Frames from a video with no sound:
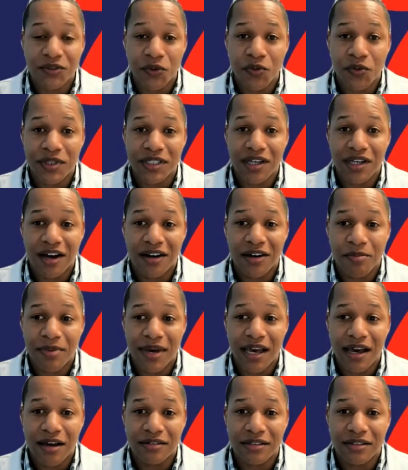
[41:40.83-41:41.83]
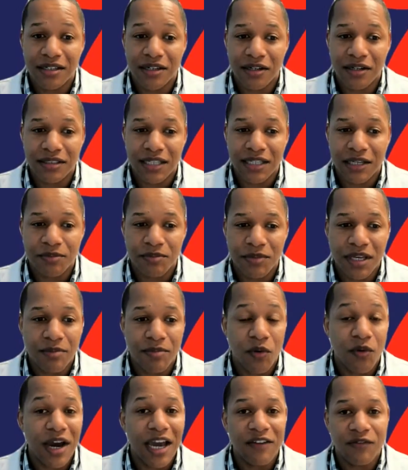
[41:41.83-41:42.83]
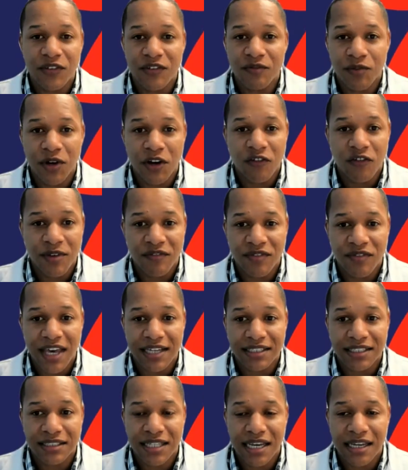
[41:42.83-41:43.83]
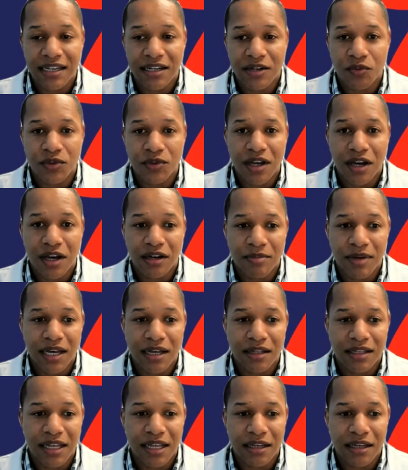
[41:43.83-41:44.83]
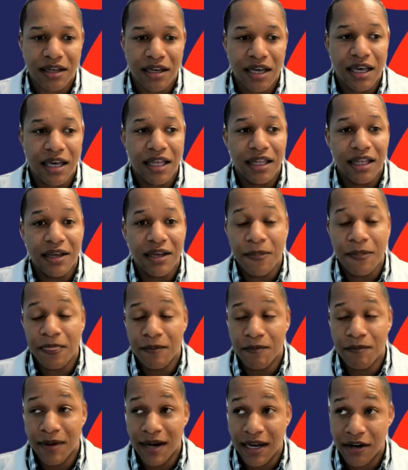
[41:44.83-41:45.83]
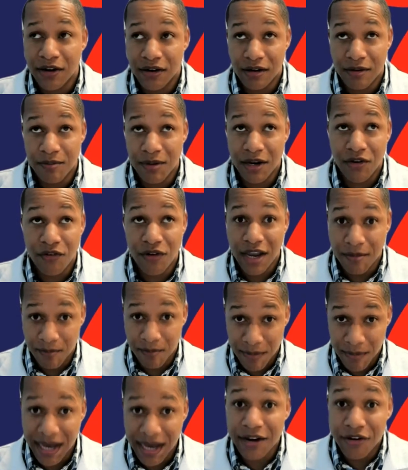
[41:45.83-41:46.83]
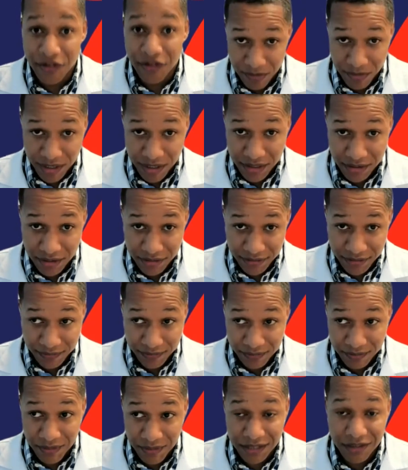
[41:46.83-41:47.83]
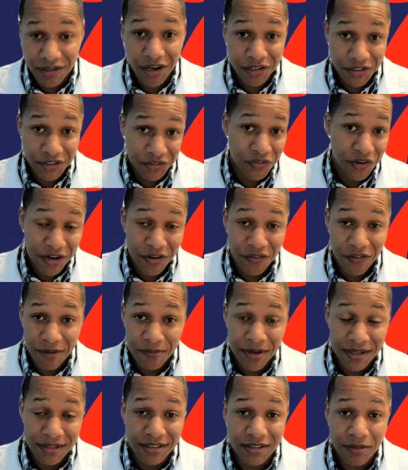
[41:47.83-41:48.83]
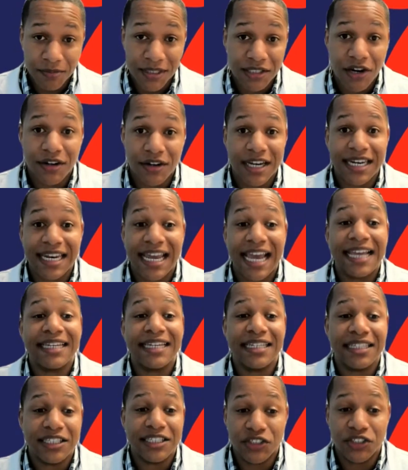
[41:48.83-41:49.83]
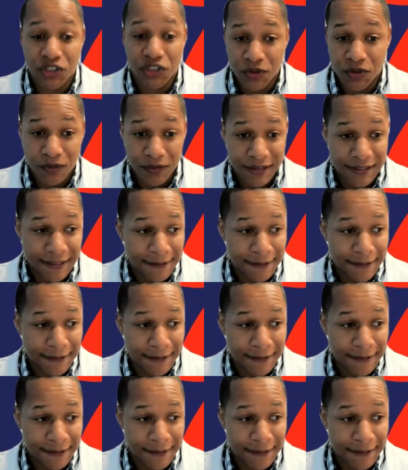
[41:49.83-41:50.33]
when we talk about, like me and my wife, we've both been vaccinated, and we talk about like my grandmother, my daughter's great grandmother is gonna be turning 90 this June.